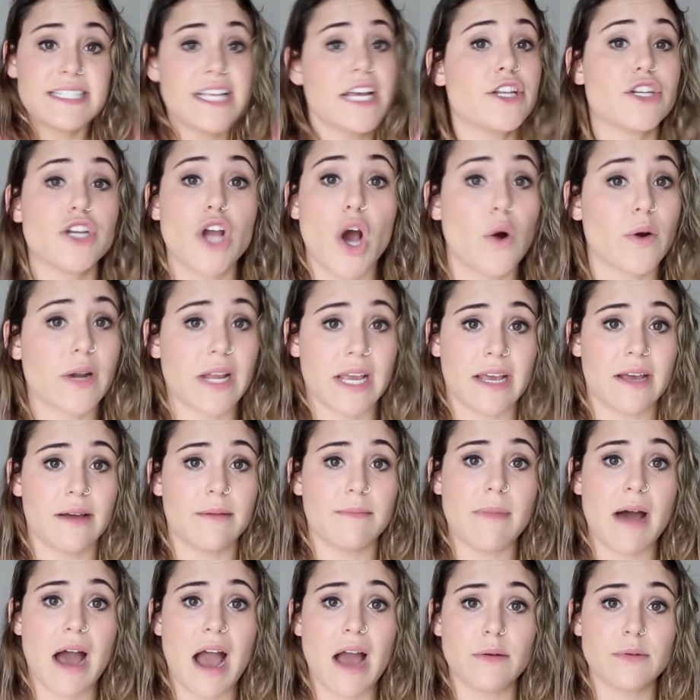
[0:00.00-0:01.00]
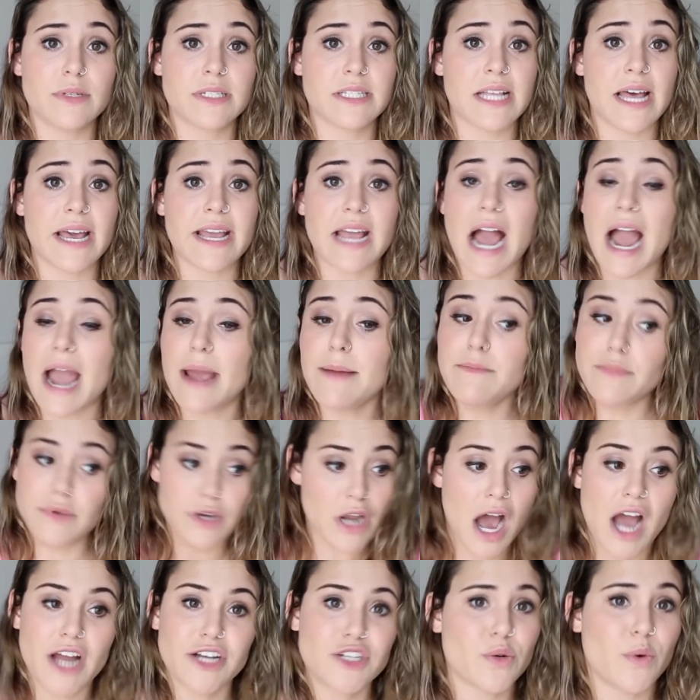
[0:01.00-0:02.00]
I said no to him. I was like, I'm
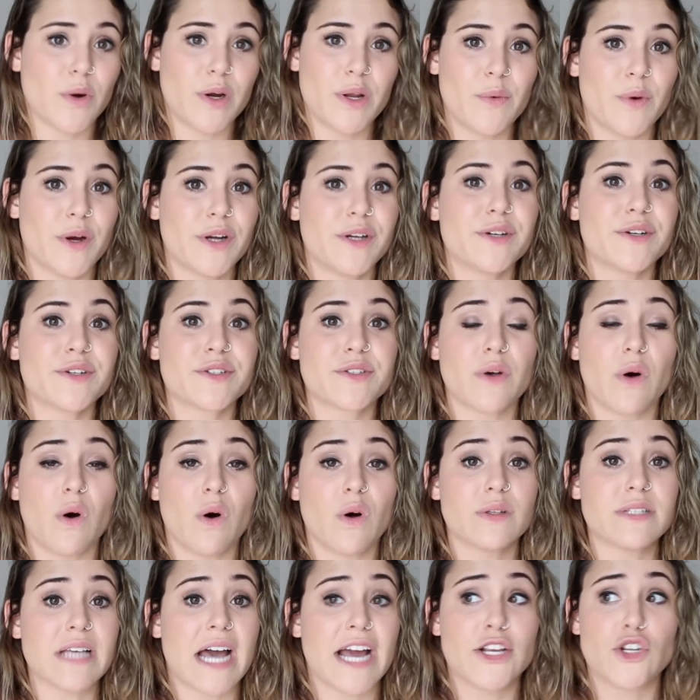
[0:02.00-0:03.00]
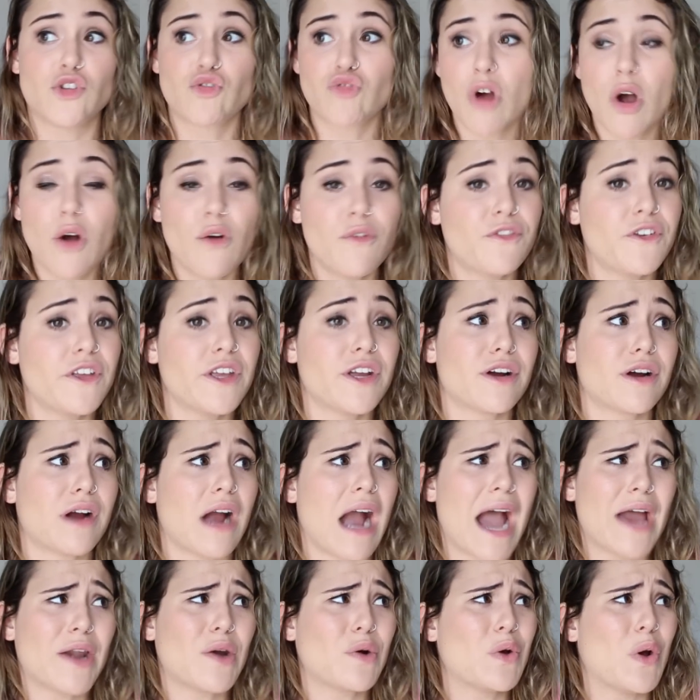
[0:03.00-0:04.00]
not 21 years old. I drove here.
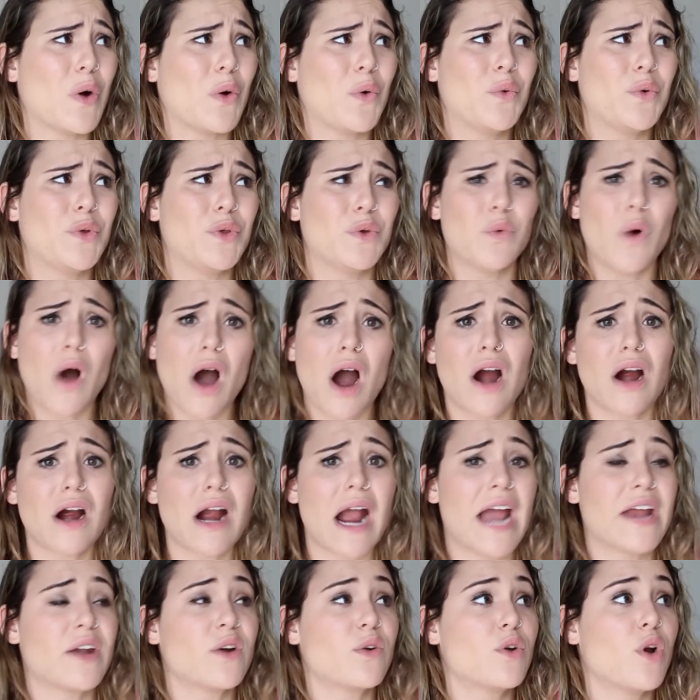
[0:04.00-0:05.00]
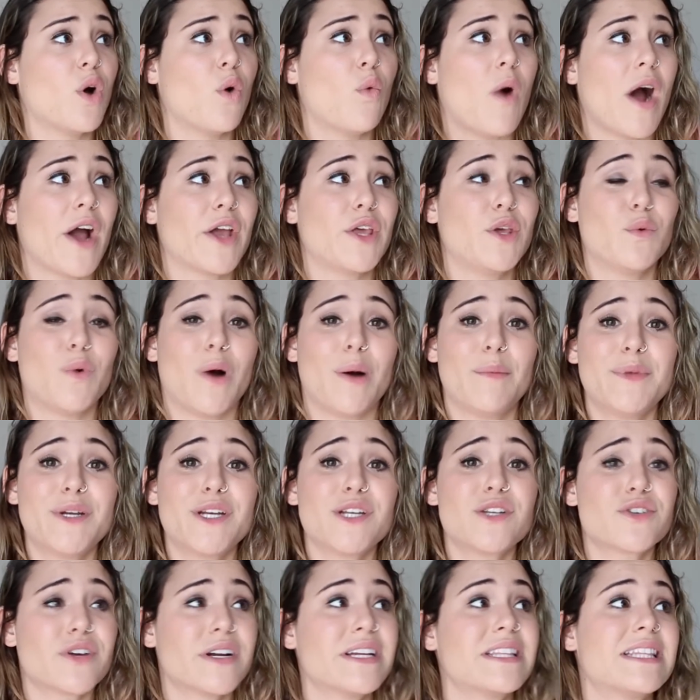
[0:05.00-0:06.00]
I don't know who you are. I don't know why you want
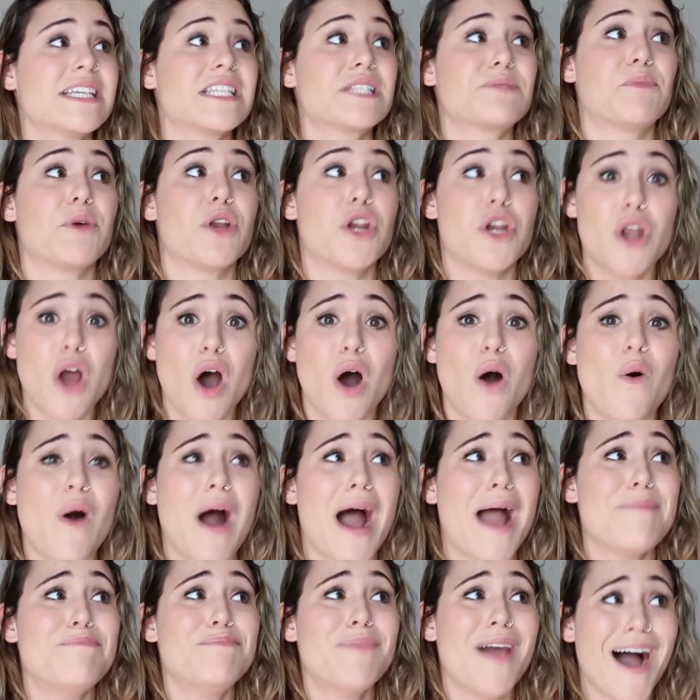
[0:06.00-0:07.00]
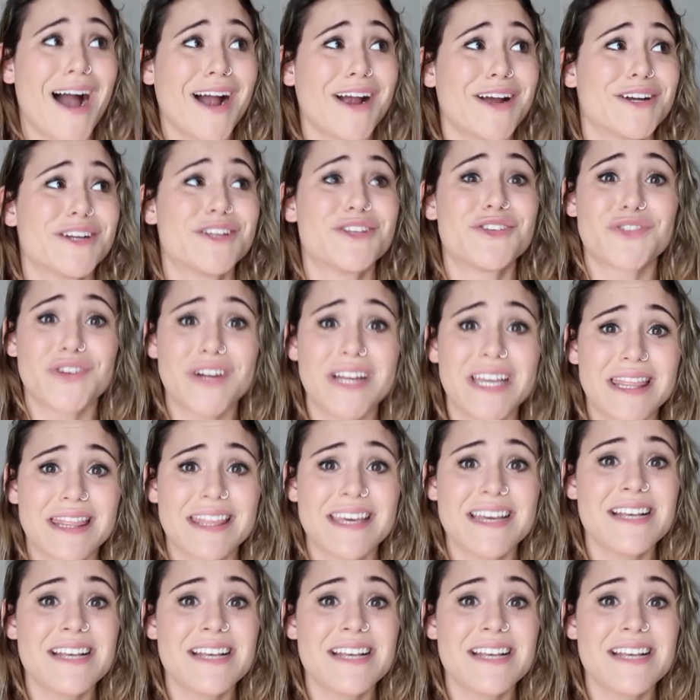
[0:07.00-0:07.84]
me to drink this, but no, I'm not gonna drink